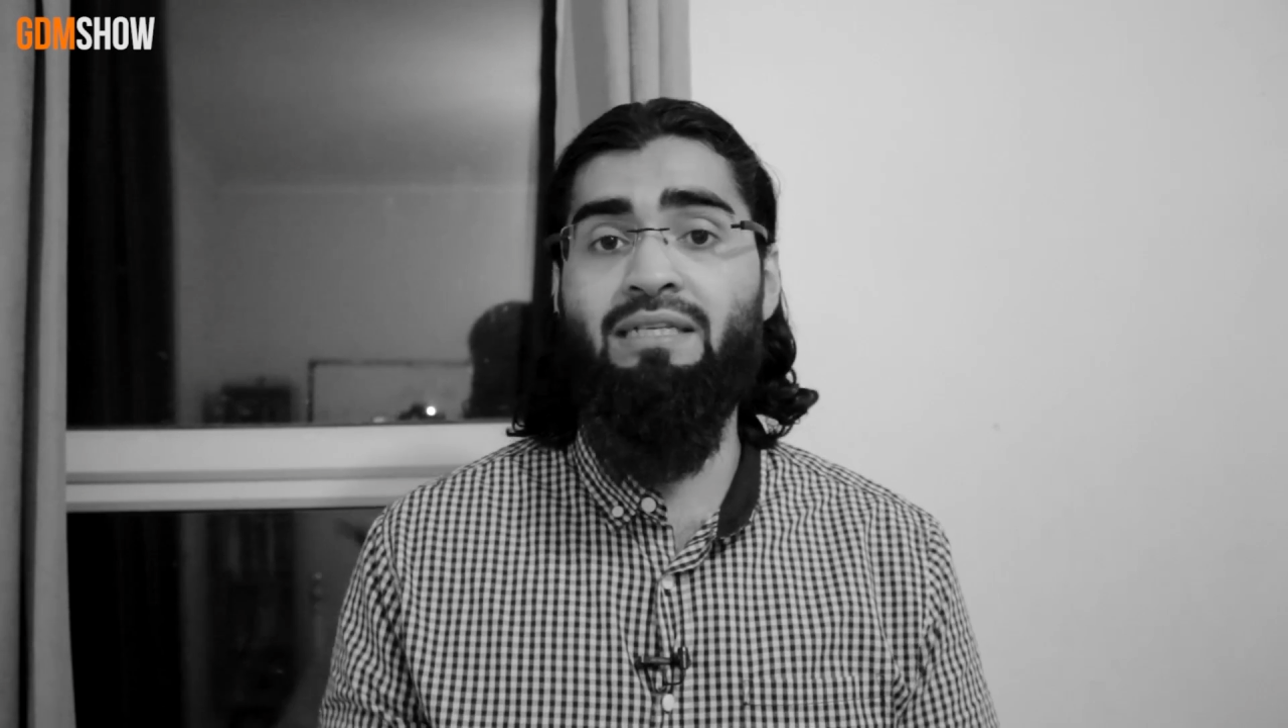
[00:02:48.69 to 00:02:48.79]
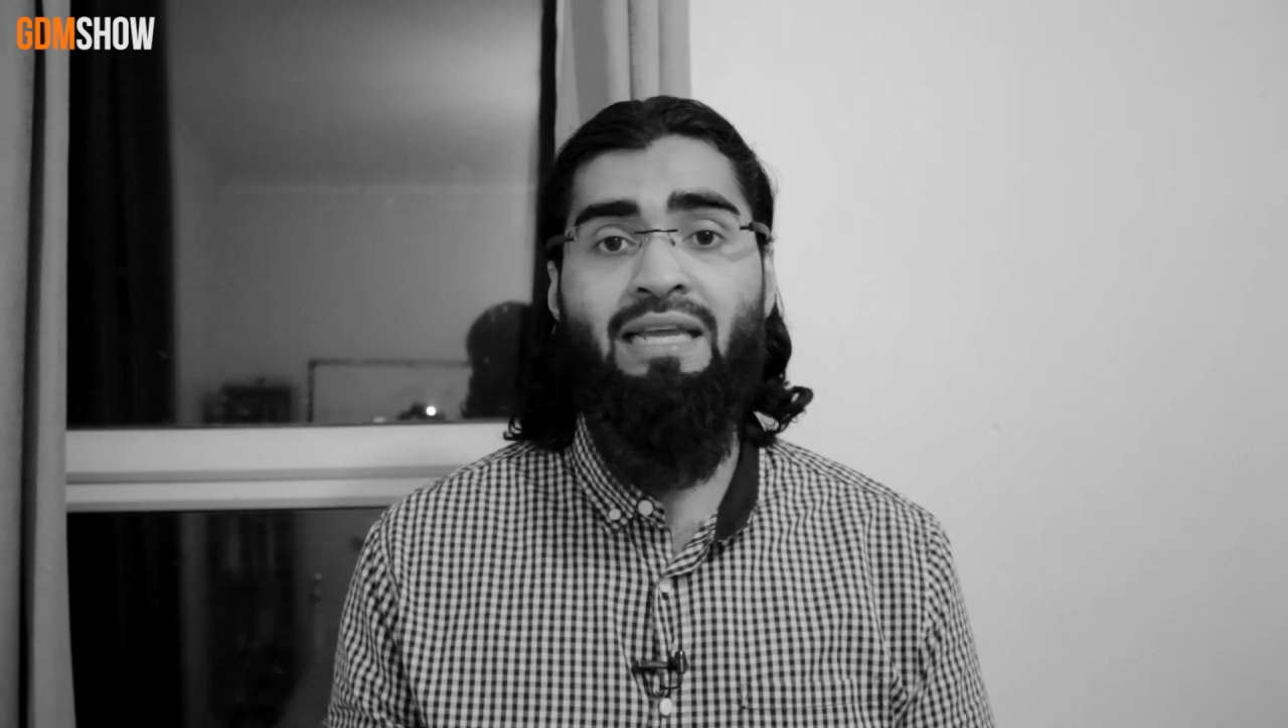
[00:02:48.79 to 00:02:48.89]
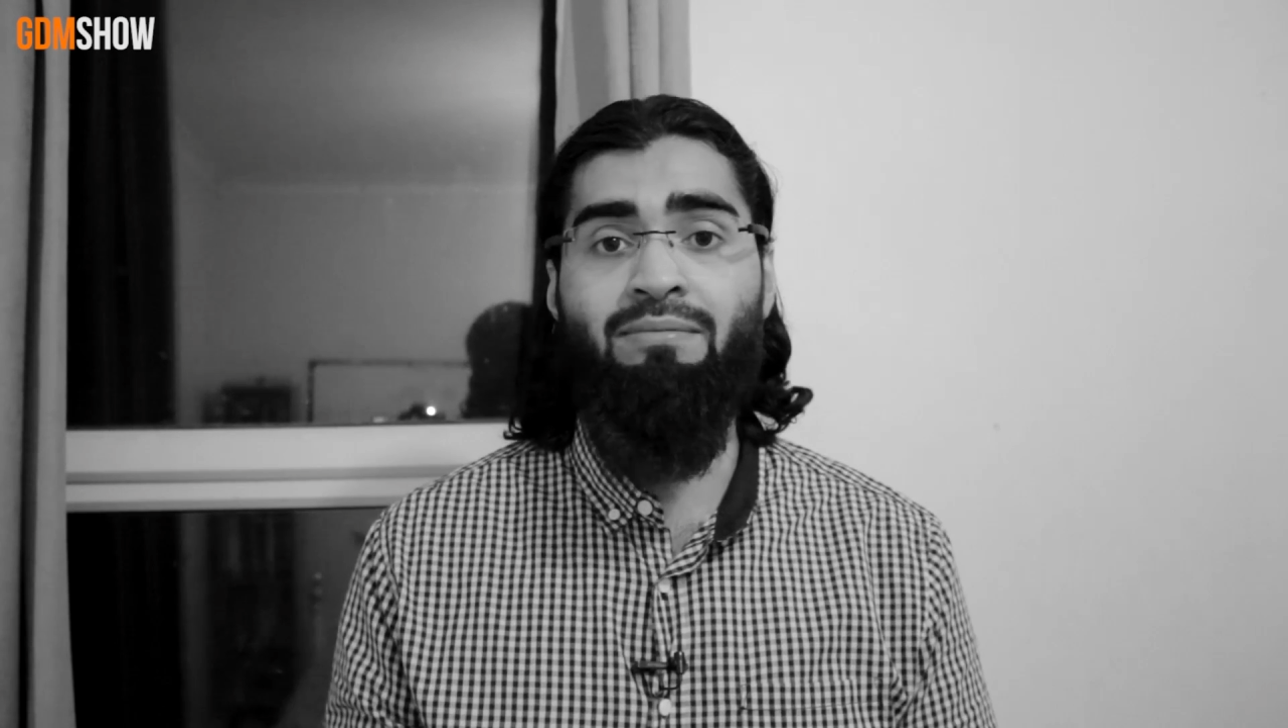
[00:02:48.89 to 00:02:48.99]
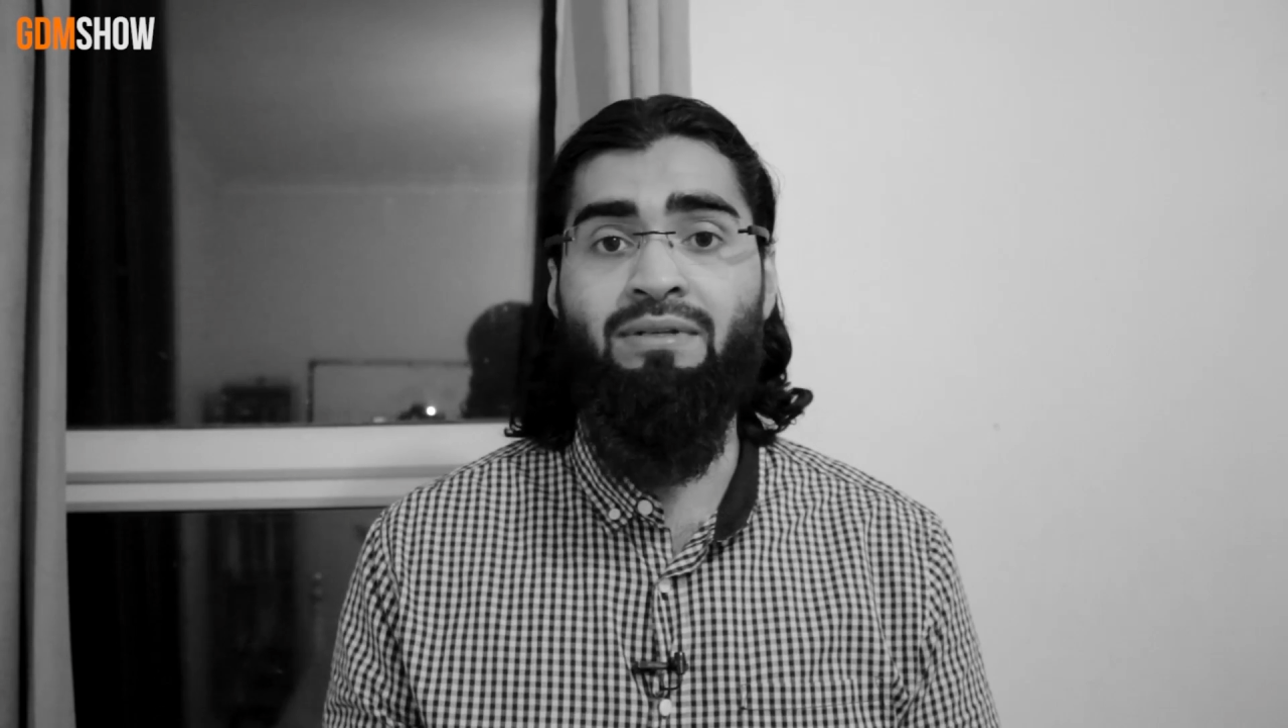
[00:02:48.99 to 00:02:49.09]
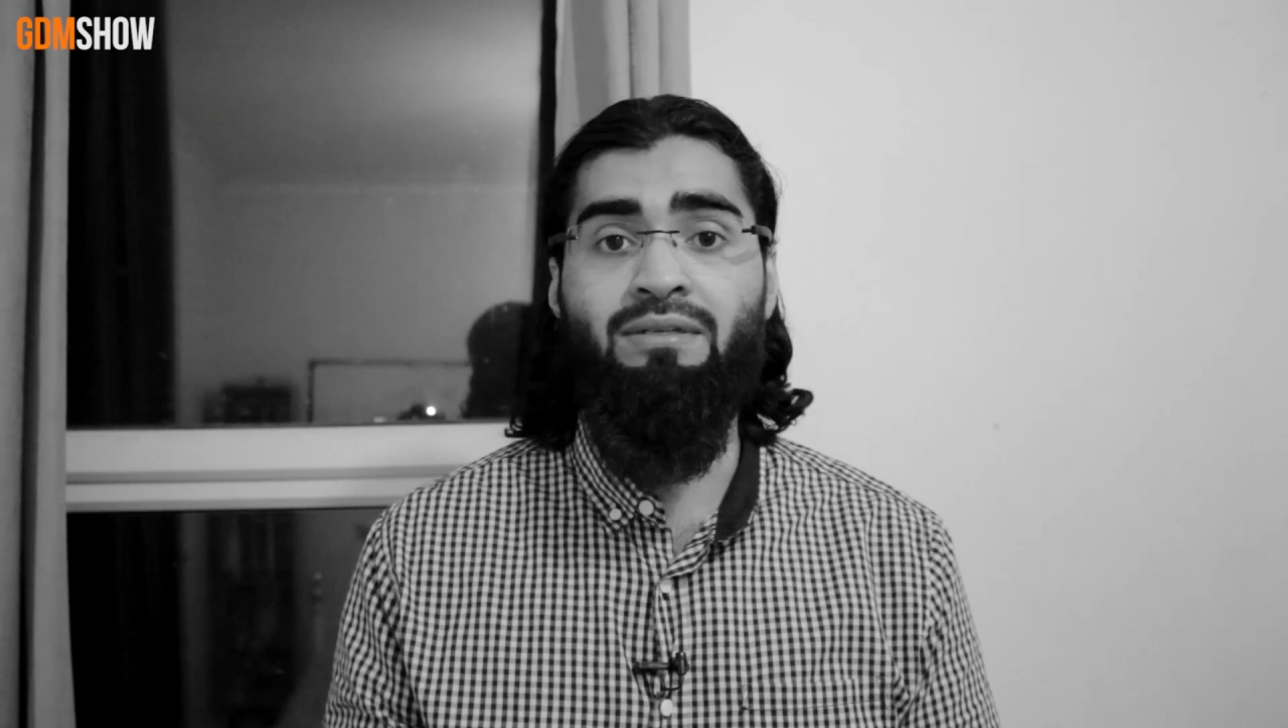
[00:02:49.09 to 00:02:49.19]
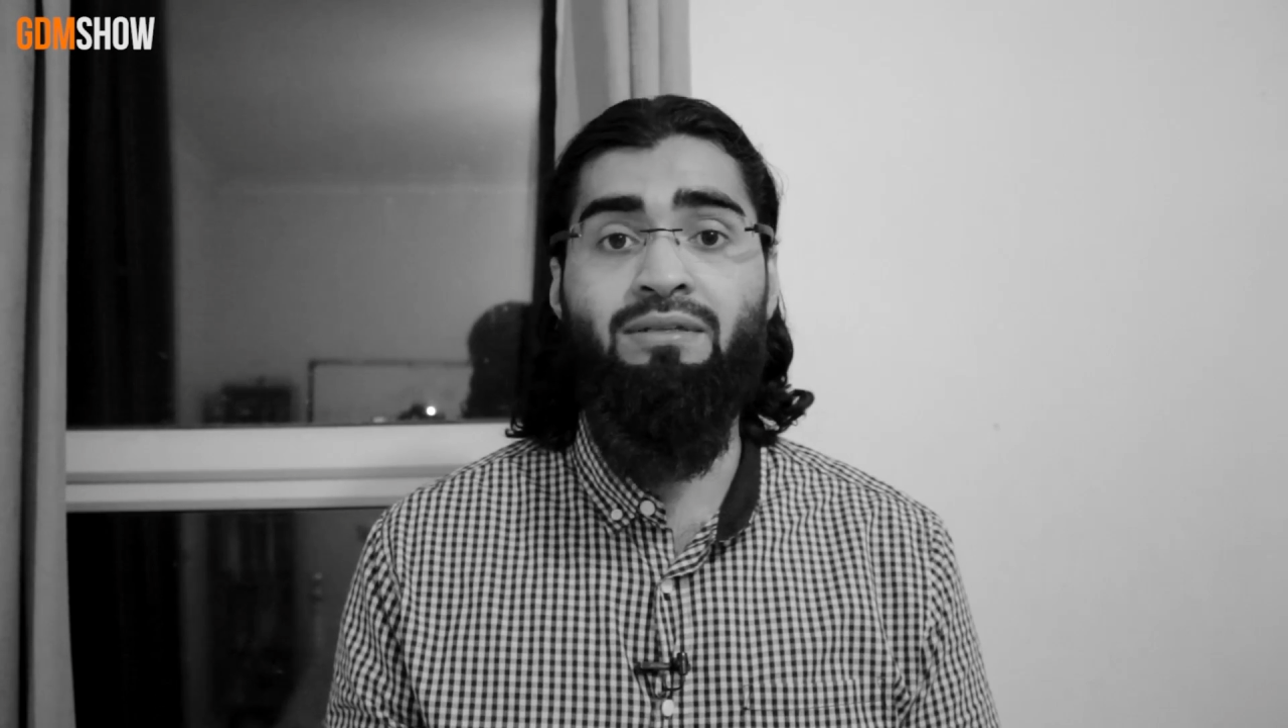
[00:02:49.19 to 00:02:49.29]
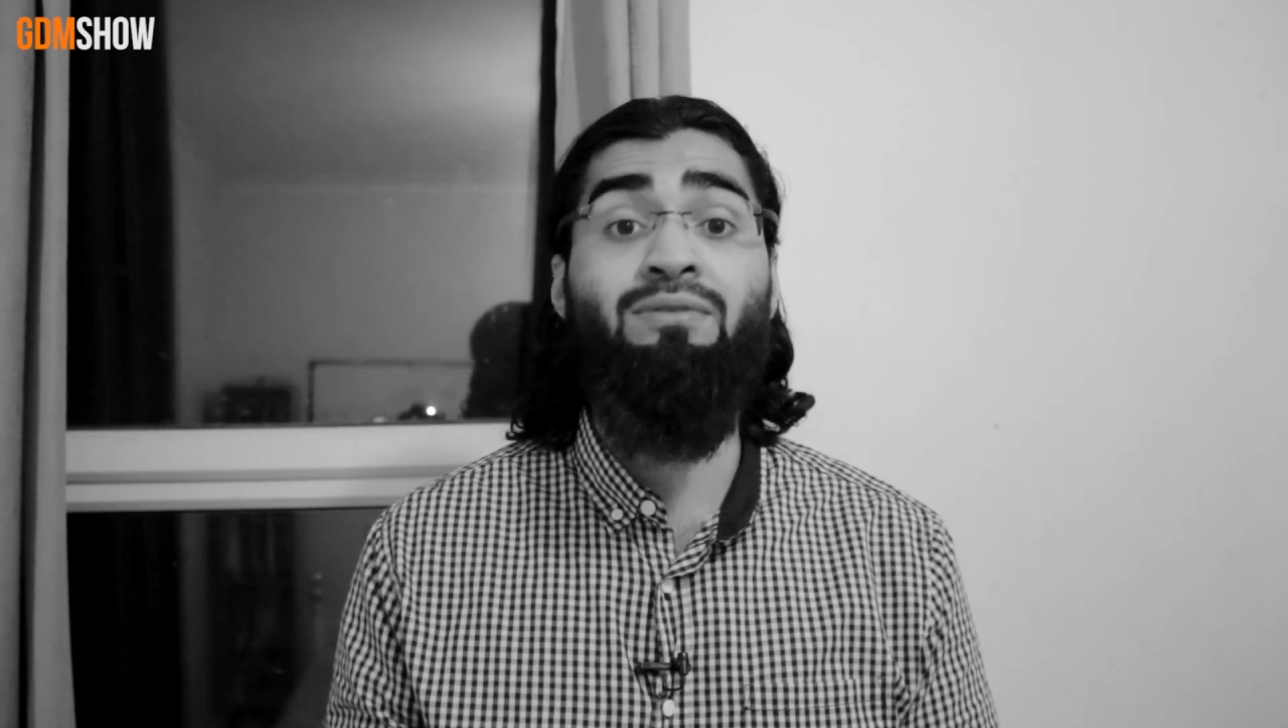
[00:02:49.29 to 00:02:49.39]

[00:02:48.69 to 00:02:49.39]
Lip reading: statements,